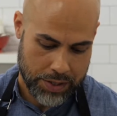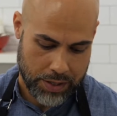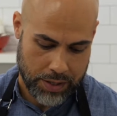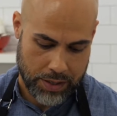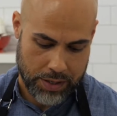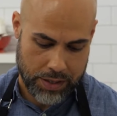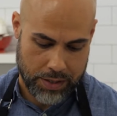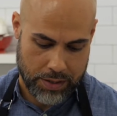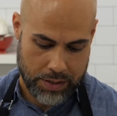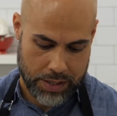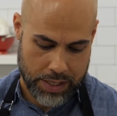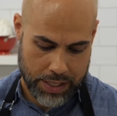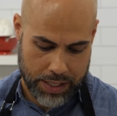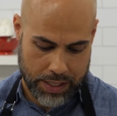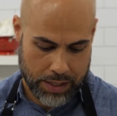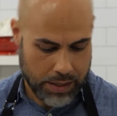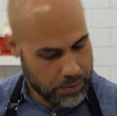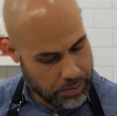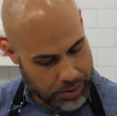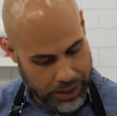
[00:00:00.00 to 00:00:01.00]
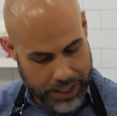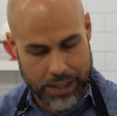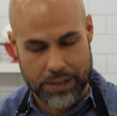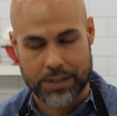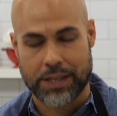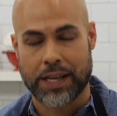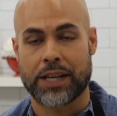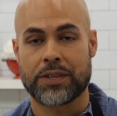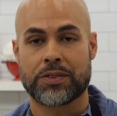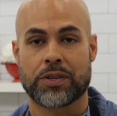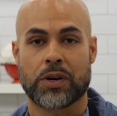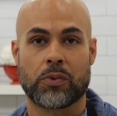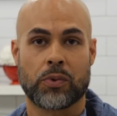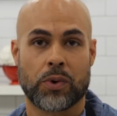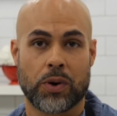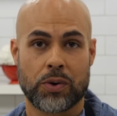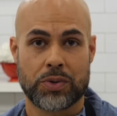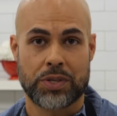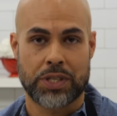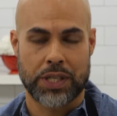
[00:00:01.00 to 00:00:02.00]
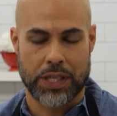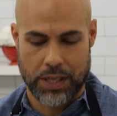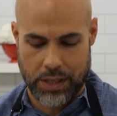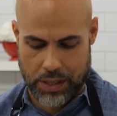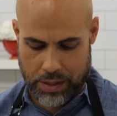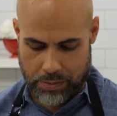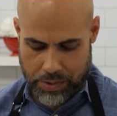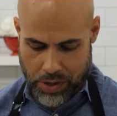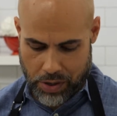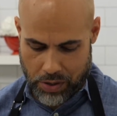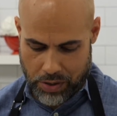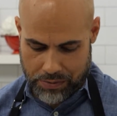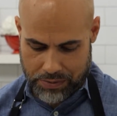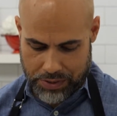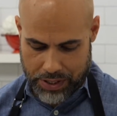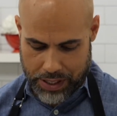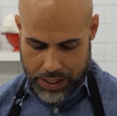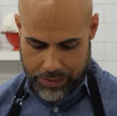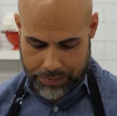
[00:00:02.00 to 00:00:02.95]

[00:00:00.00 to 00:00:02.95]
our plantains are roasted beautifully,